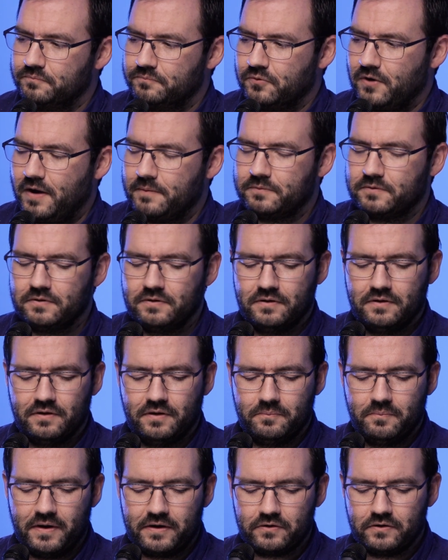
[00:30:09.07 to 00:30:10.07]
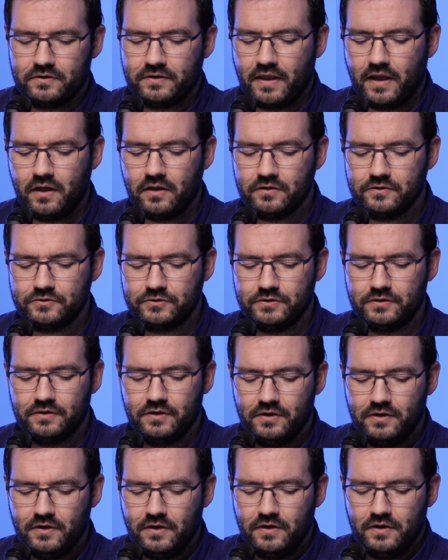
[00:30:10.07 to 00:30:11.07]
Perhaps a better analogy
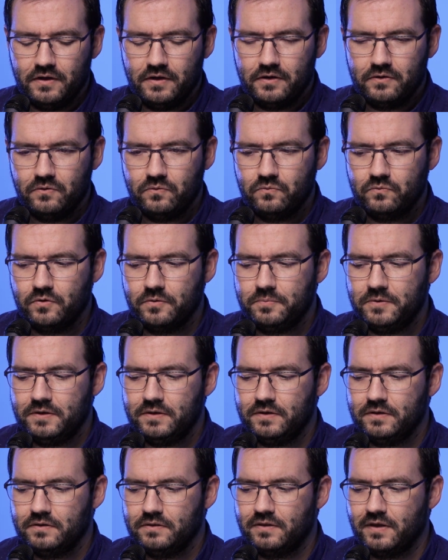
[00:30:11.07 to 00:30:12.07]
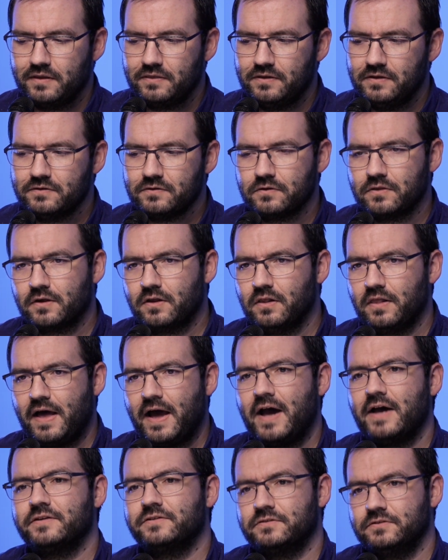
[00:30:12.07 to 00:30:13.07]
would be that these are the
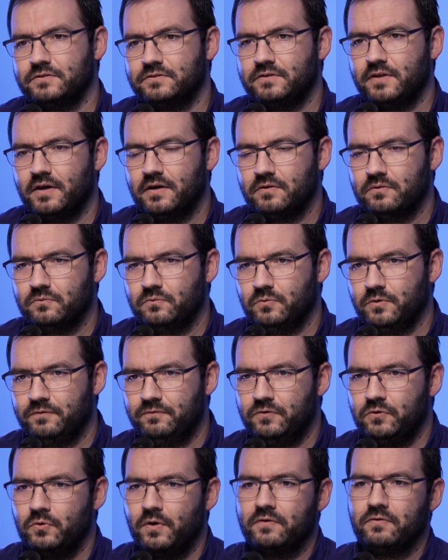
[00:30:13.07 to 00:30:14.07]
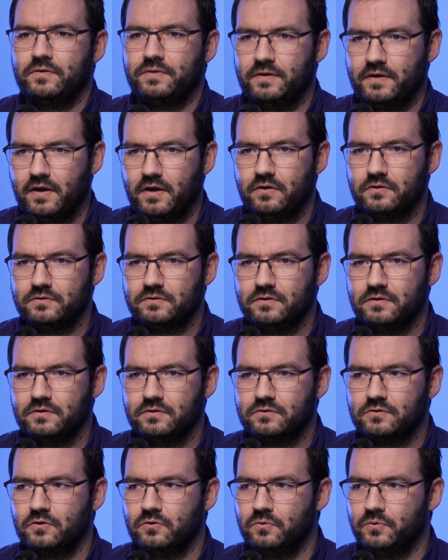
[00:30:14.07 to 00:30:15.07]
glasses that we view everything else in.
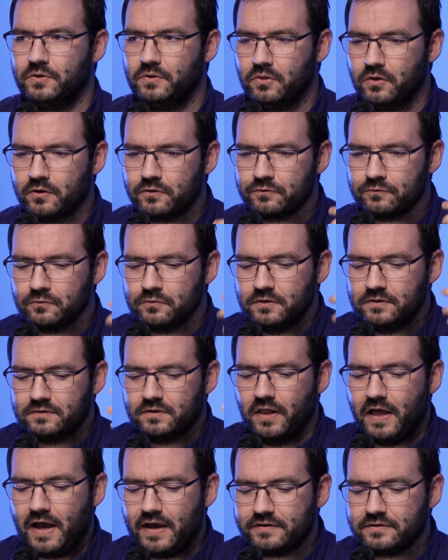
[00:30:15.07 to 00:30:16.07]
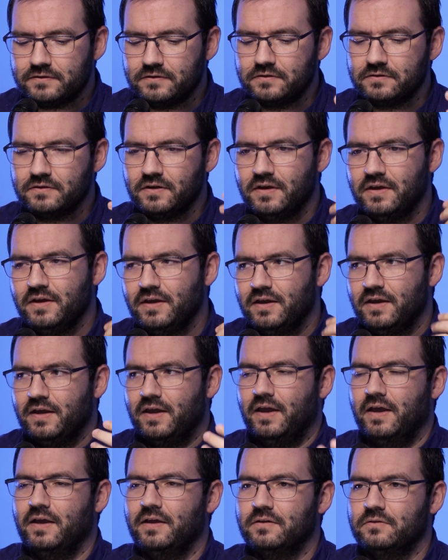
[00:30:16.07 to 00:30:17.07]
So we look through these glasses
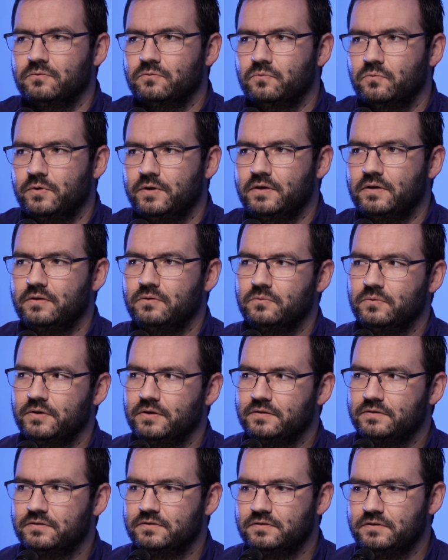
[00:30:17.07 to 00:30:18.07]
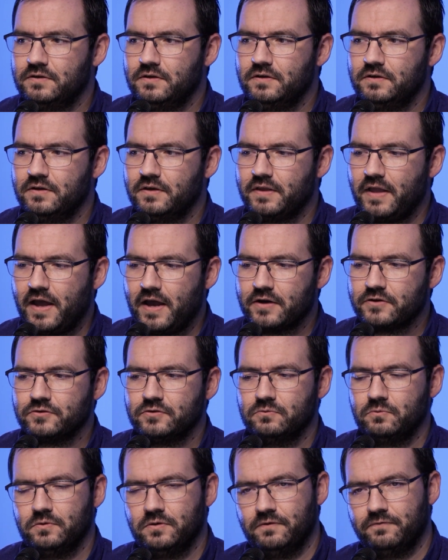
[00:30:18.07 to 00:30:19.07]
and we see an
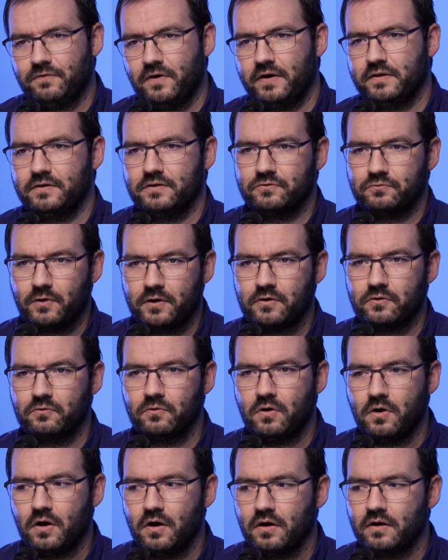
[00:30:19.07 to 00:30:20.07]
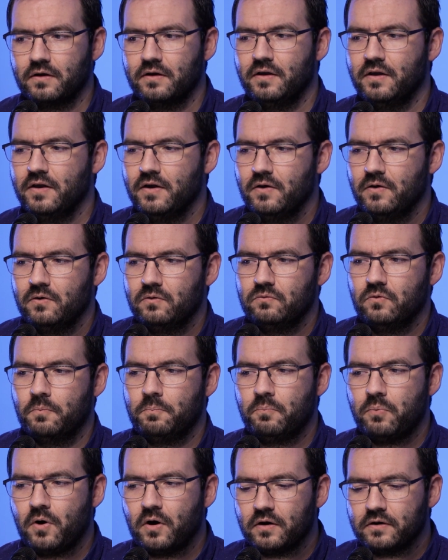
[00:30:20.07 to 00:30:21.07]
action, we define it as right or wrong. Well,
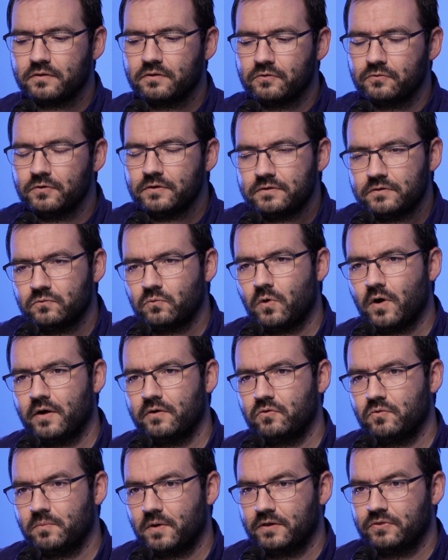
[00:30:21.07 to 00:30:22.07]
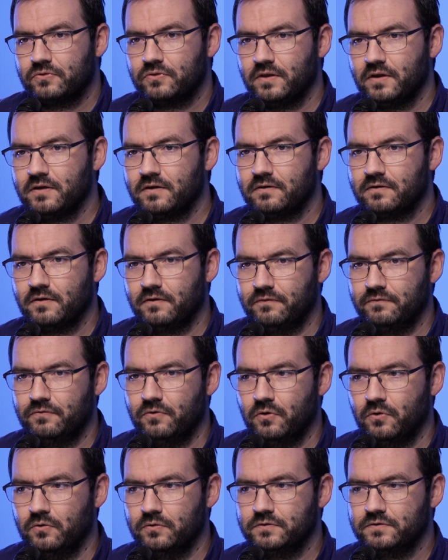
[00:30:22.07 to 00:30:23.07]
part of the reason why we might think of
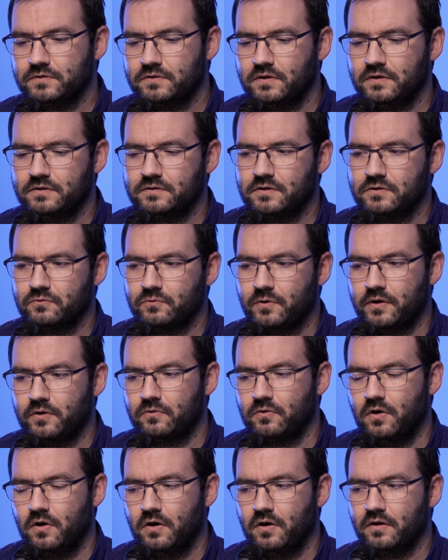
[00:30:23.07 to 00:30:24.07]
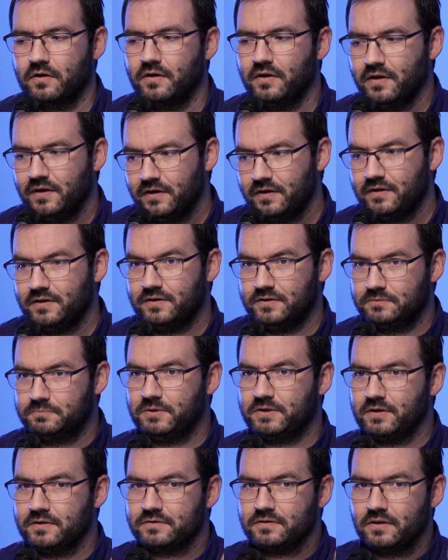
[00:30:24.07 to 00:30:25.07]
those things as right or wrong is
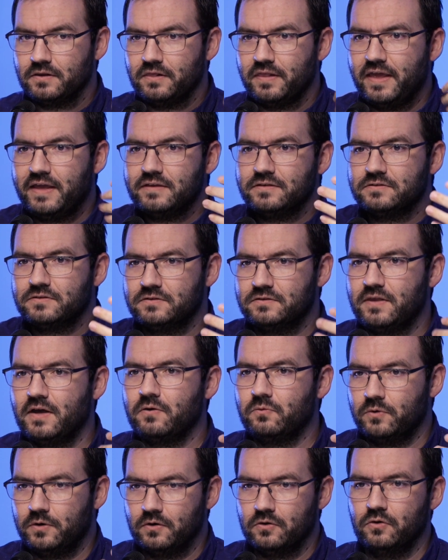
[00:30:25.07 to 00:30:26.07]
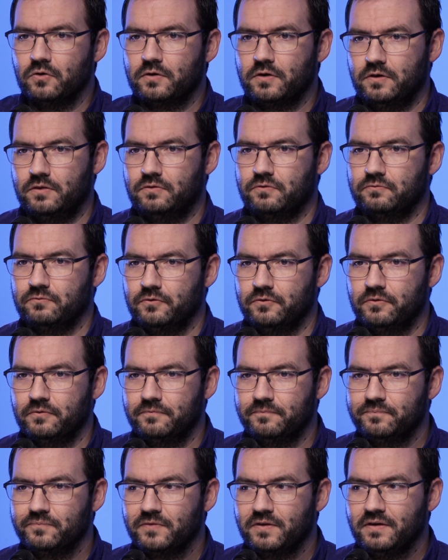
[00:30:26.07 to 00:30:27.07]
because of the lenses that we are looking through.
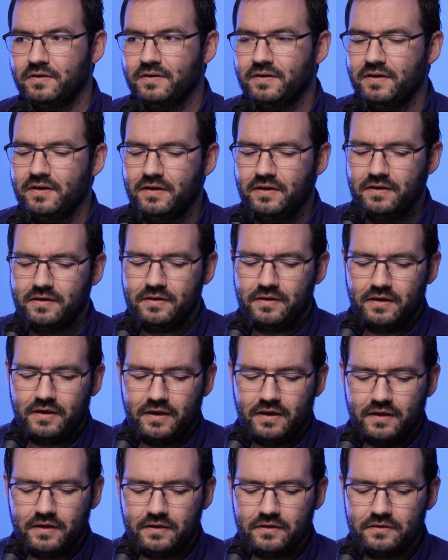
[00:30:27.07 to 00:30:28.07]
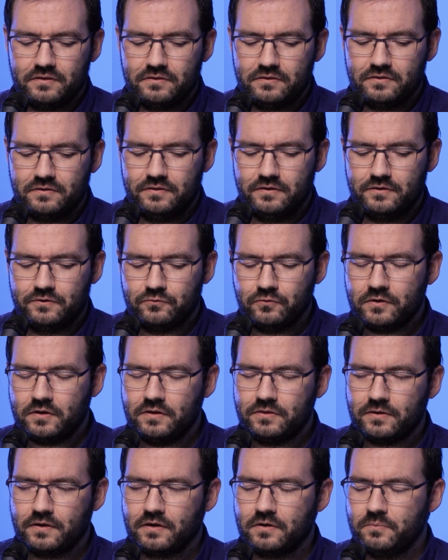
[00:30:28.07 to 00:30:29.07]
And the tricky
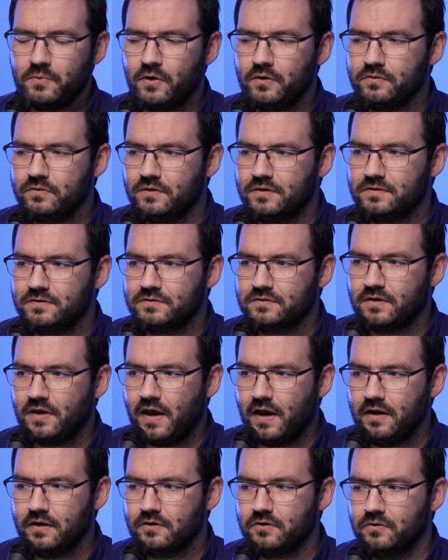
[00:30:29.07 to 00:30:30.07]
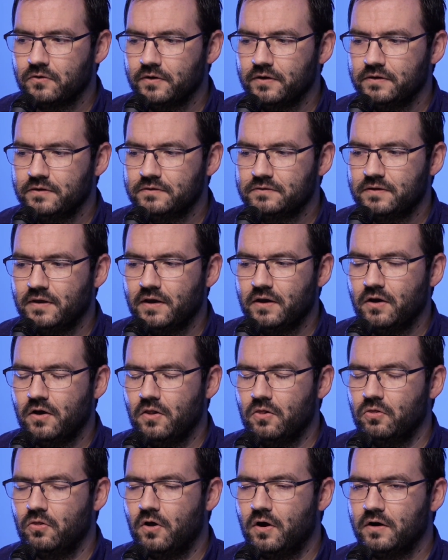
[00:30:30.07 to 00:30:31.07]
thing about this category is that a
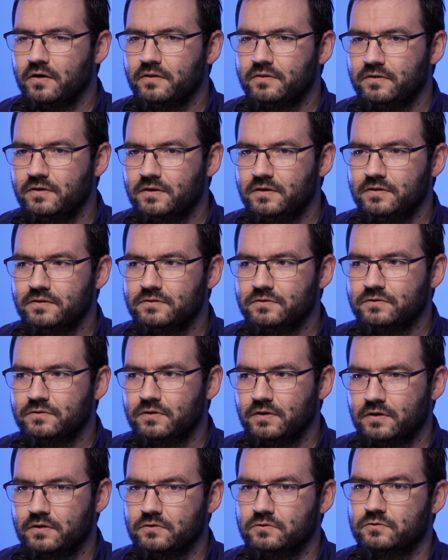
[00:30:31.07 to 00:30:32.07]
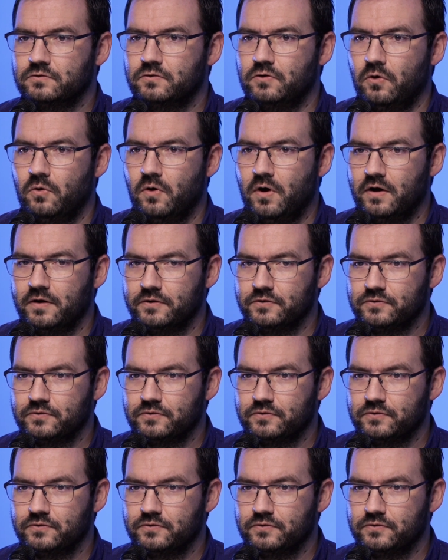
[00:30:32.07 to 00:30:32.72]
lot of these things go